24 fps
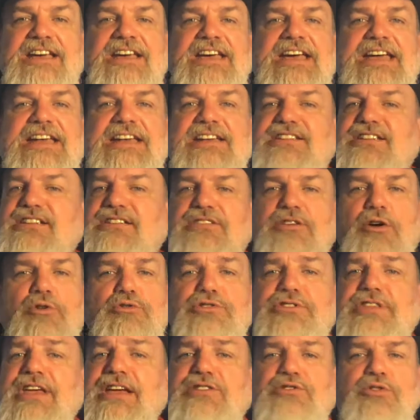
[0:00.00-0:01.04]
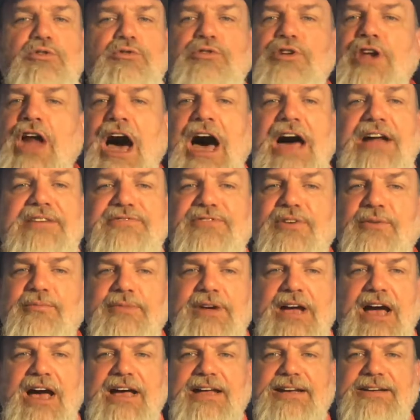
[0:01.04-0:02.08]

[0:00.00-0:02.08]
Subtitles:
And he says those things are not from God.